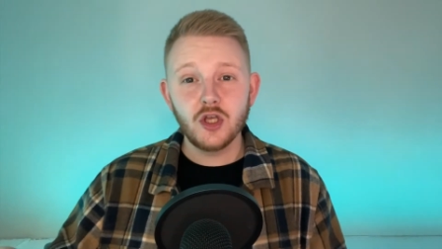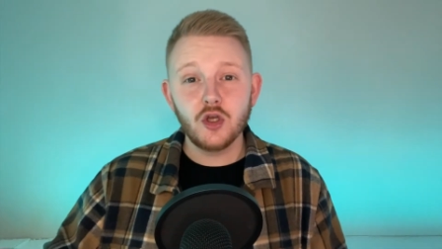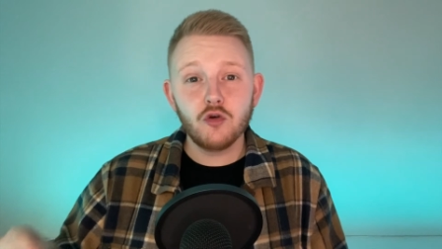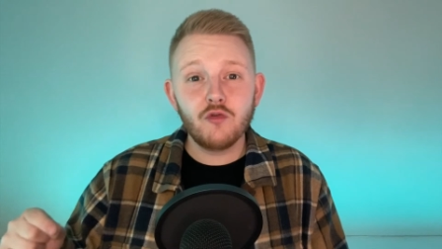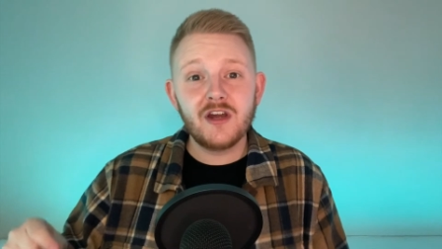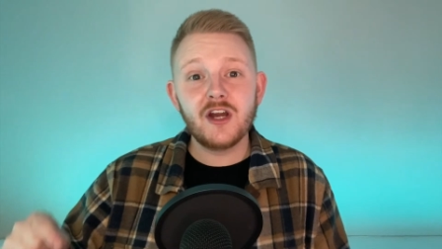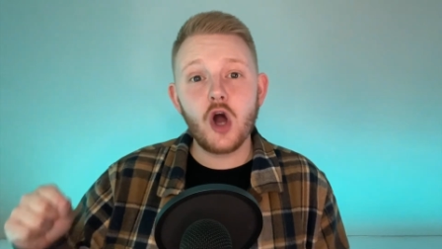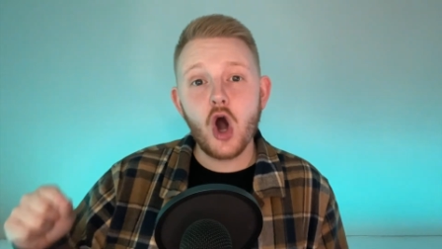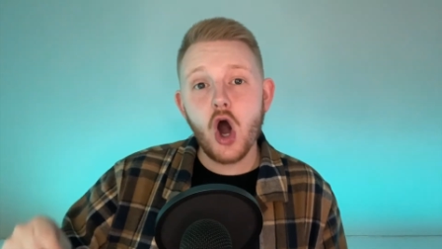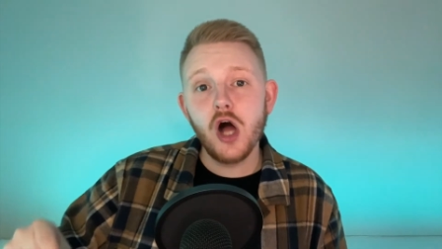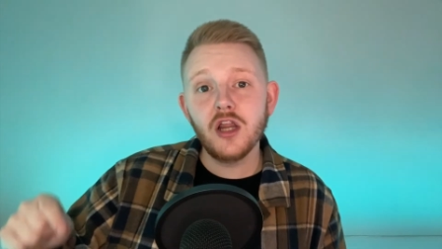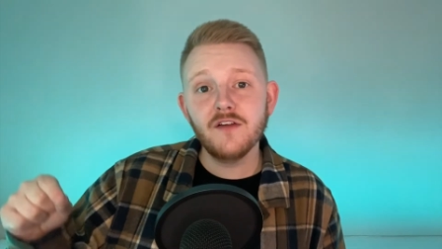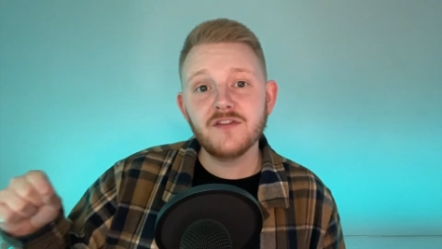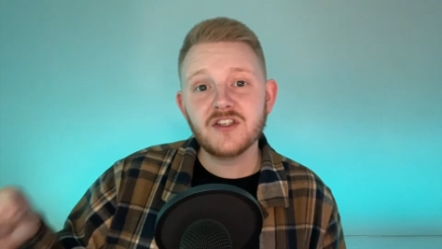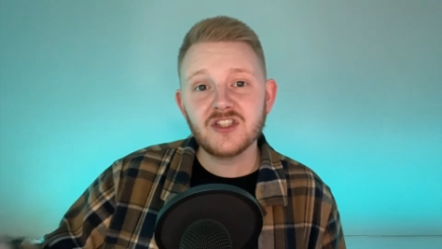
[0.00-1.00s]
You'll read
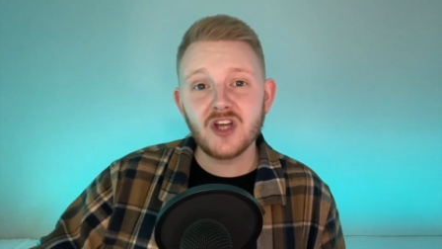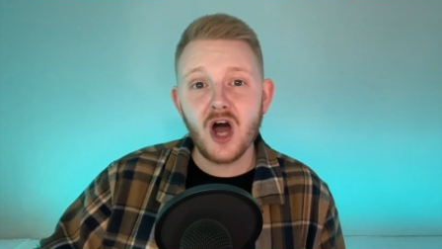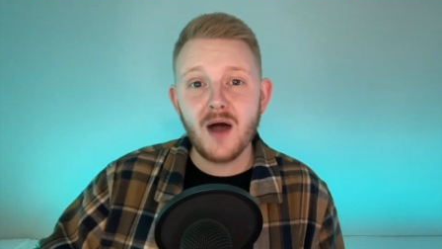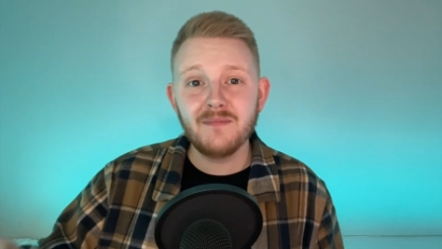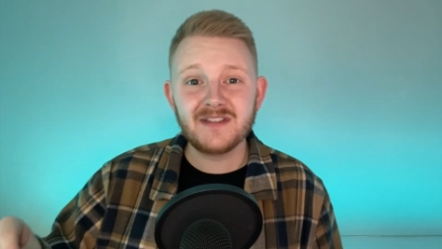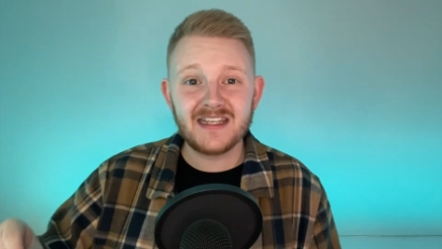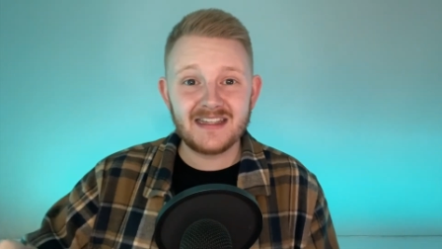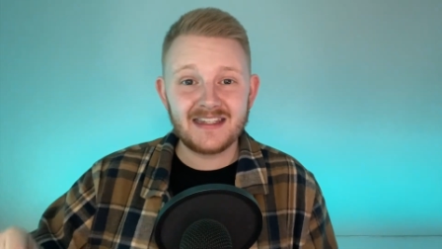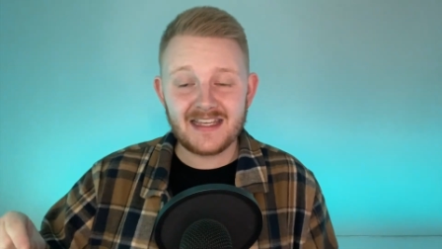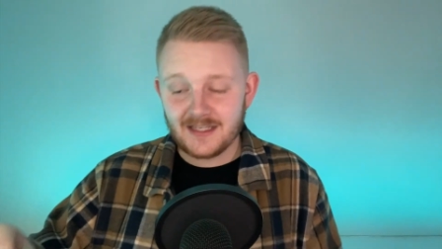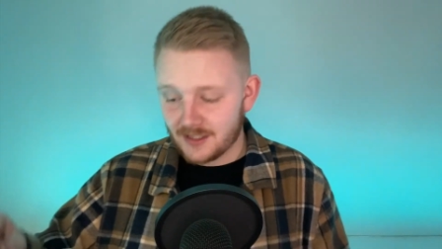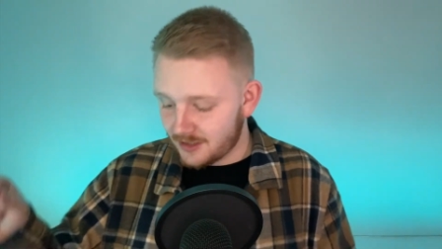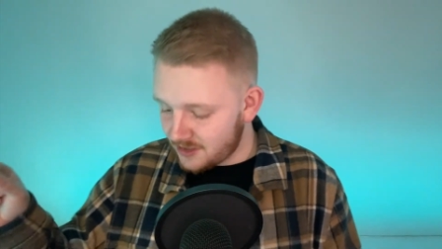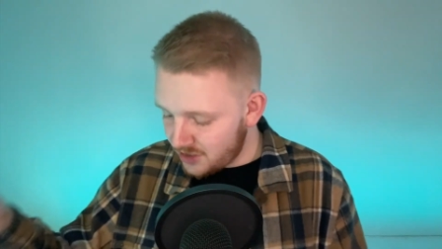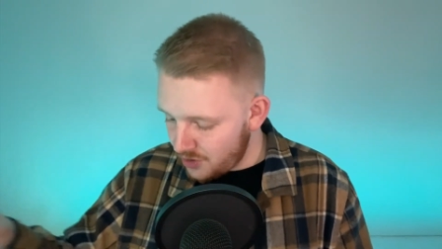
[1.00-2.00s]
all of Psalms at
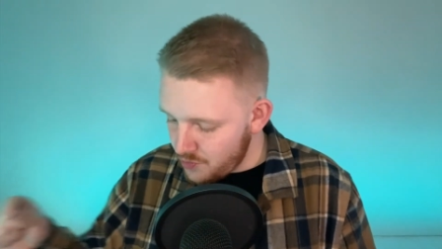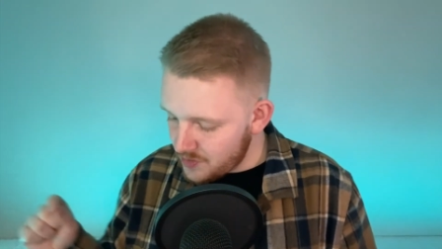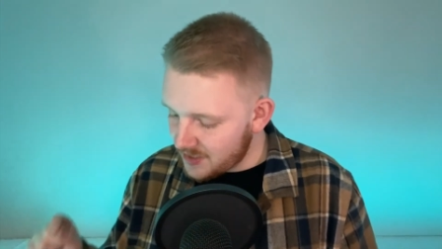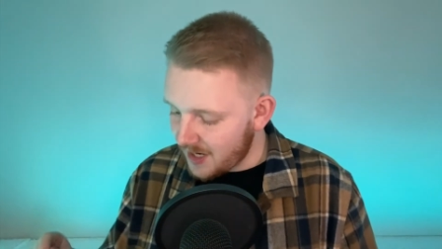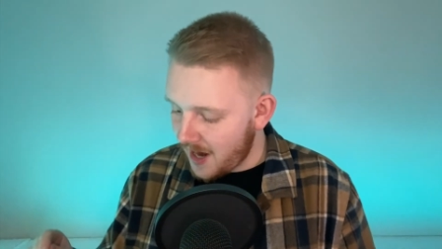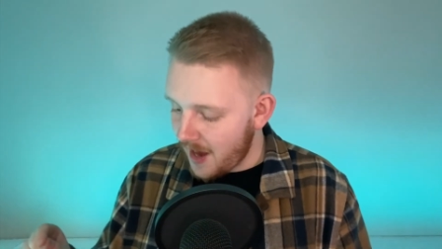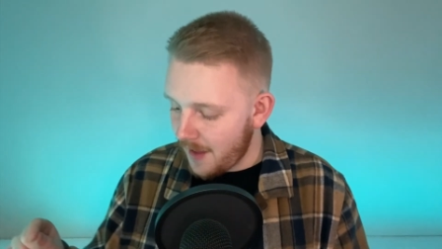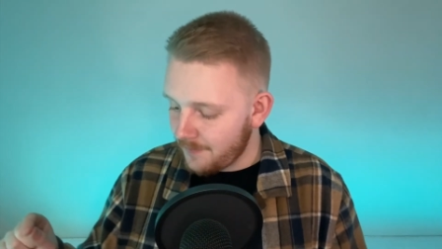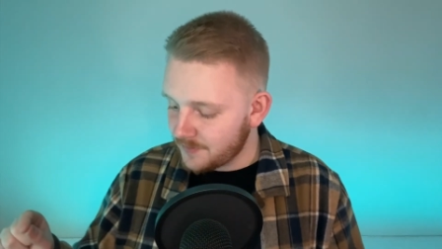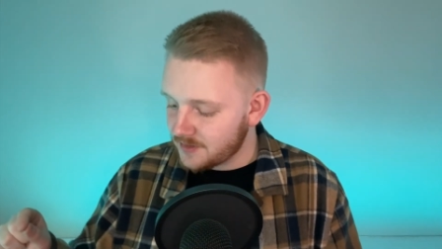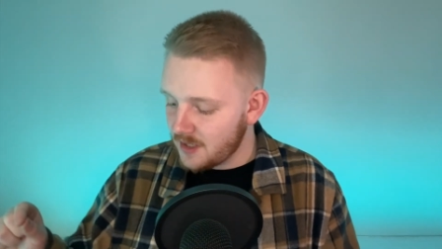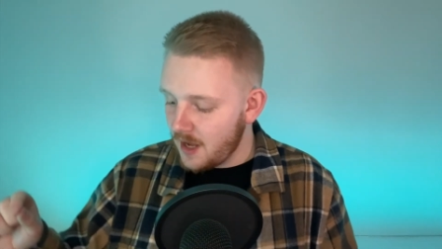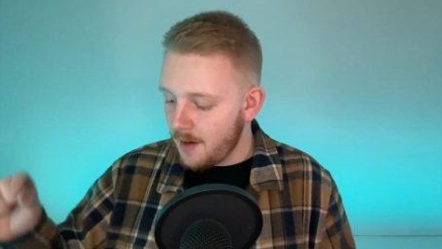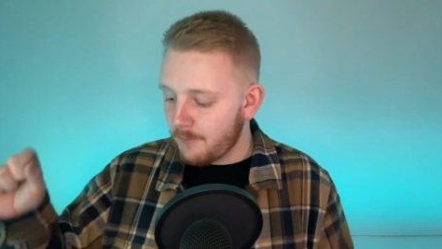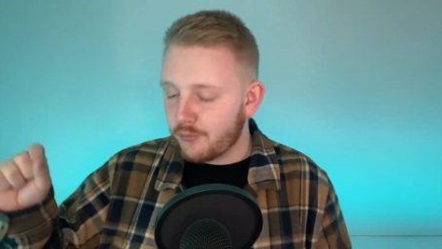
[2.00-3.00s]
least two
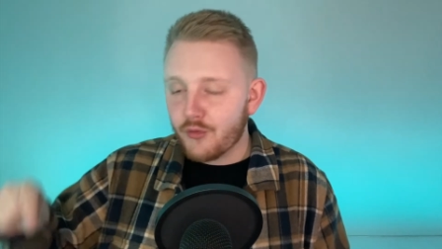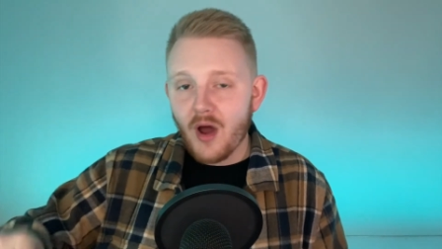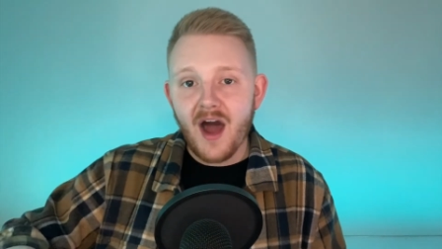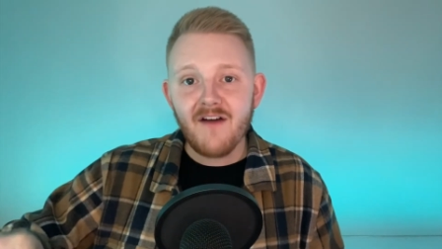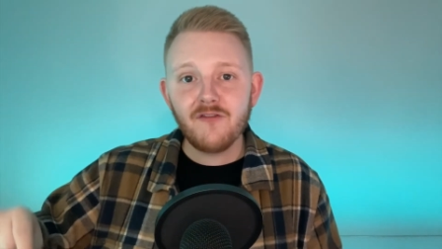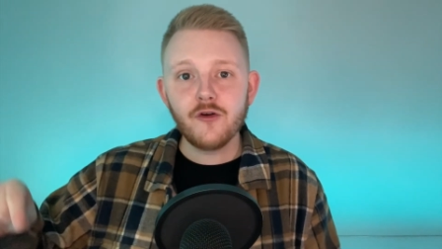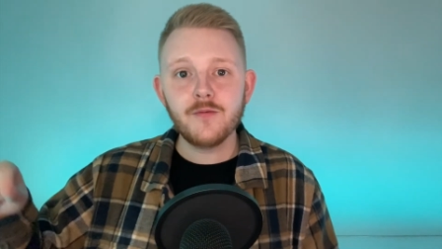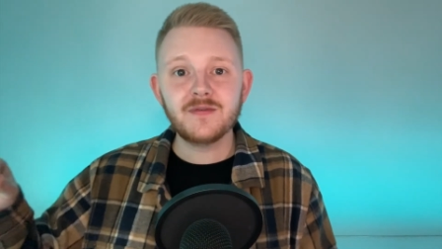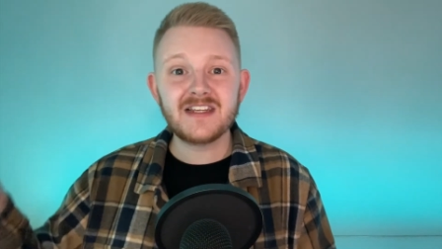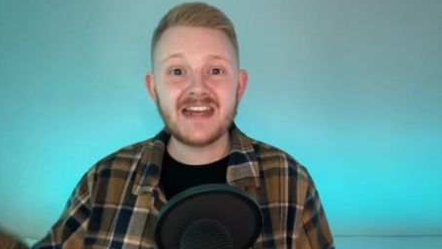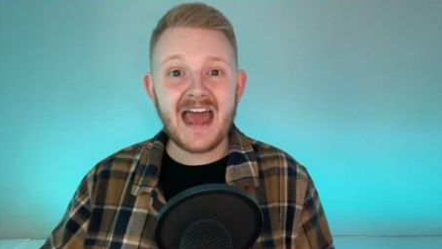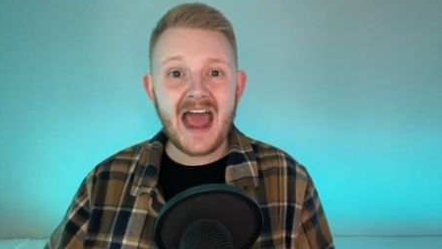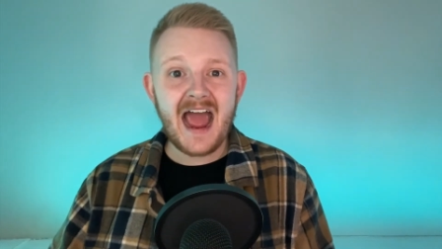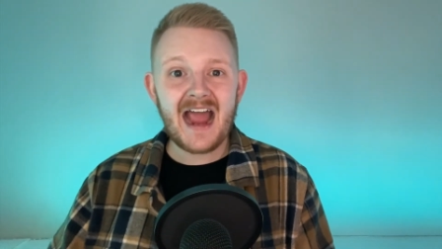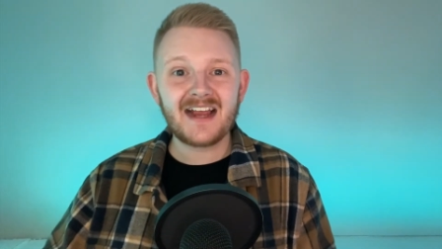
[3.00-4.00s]
times, Proverbs
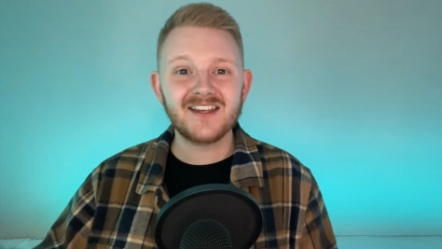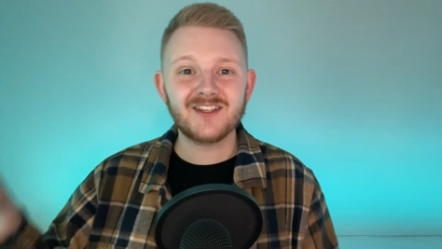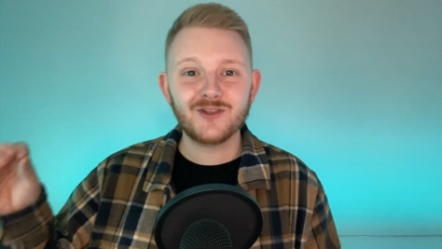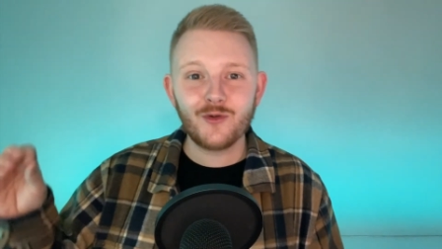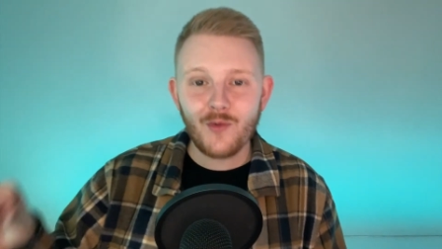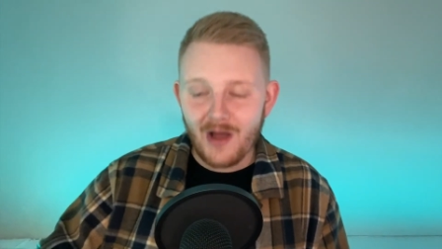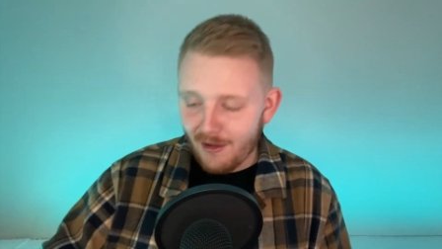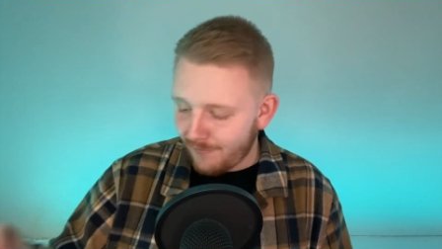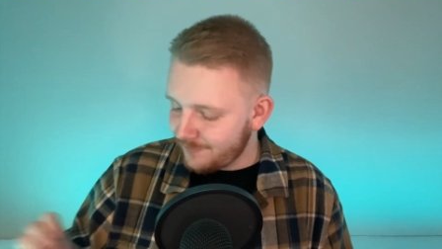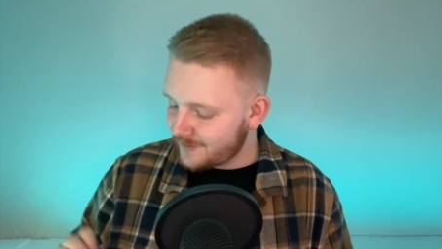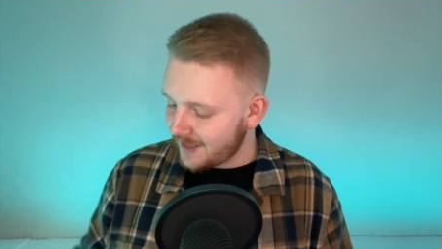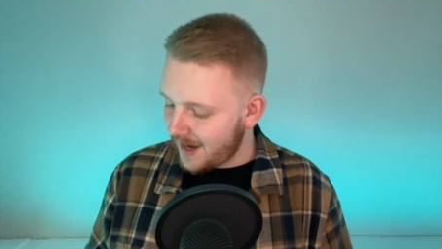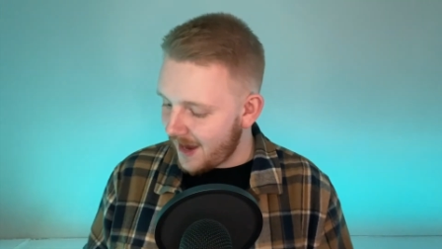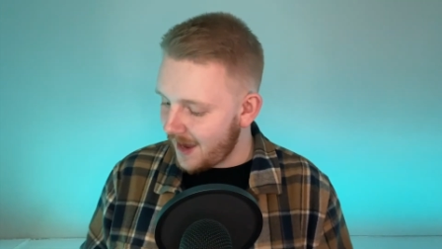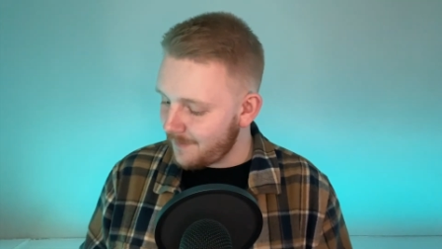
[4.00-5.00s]
and Acts 12
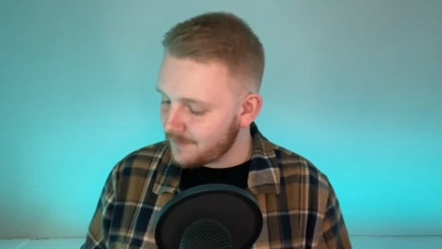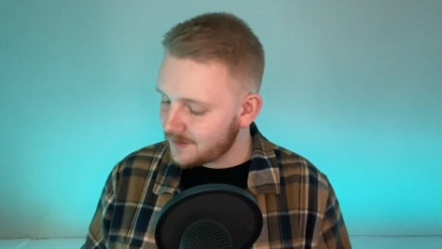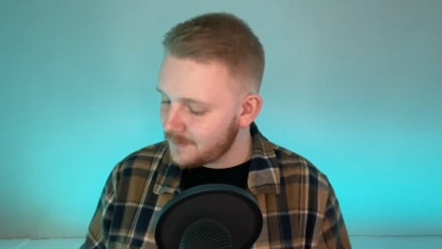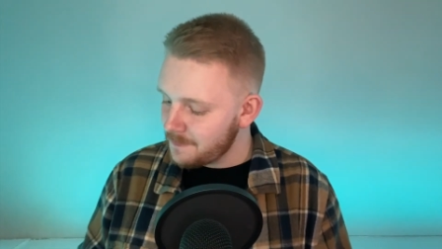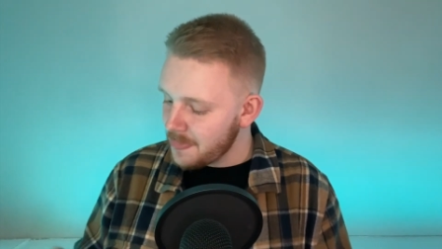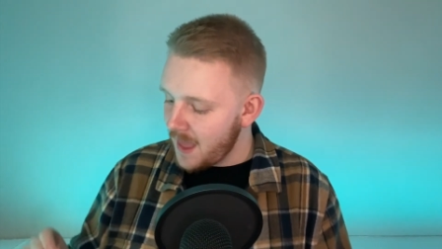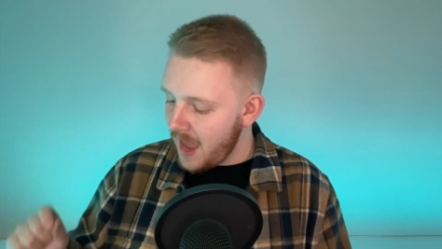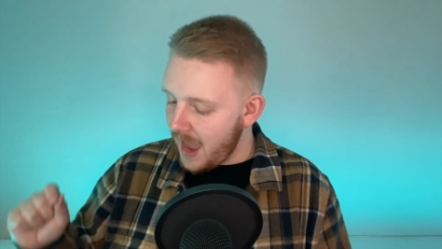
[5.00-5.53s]
times,